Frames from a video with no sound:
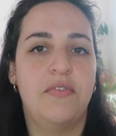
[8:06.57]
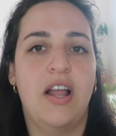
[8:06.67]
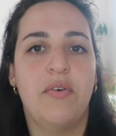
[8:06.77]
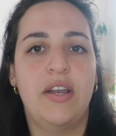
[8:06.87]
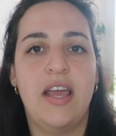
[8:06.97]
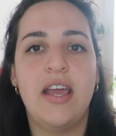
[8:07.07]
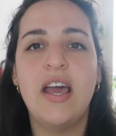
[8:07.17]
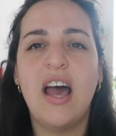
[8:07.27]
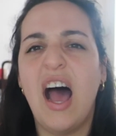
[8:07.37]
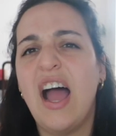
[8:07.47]
Flowerday,
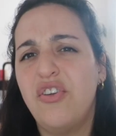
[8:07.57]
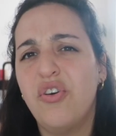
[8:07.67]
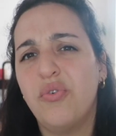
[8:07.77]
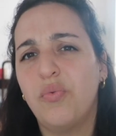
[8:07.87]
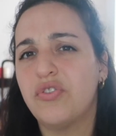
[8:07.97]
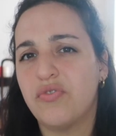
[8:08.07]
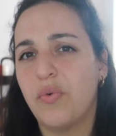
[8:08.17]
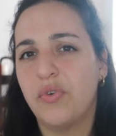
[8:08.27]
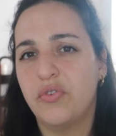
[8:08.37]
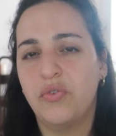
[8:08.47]
I know what's
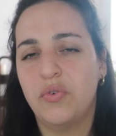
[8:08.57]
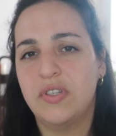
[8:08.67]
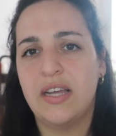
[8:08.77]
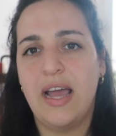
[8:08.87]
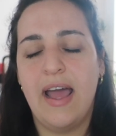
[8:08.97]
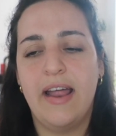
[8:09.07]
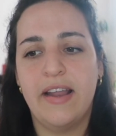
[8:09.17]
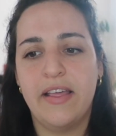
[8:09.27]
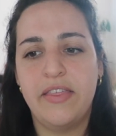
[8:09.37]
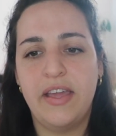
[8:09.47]
wrong with your daughter and
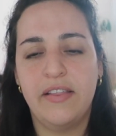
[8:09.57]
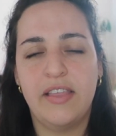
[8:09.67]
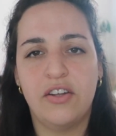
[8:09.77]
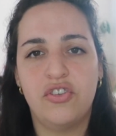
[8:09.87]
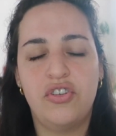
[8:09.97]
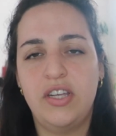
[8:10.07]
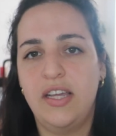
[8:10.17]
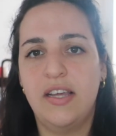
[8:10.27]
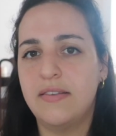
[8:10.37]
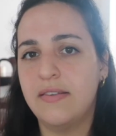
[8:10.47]
I think that
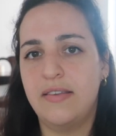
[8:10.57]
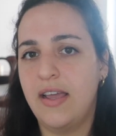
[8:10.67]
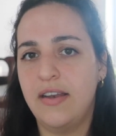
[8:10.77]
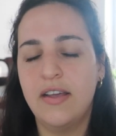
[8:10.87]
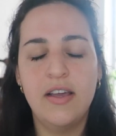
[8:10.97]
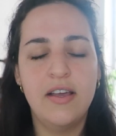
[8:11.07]
she isn't dead.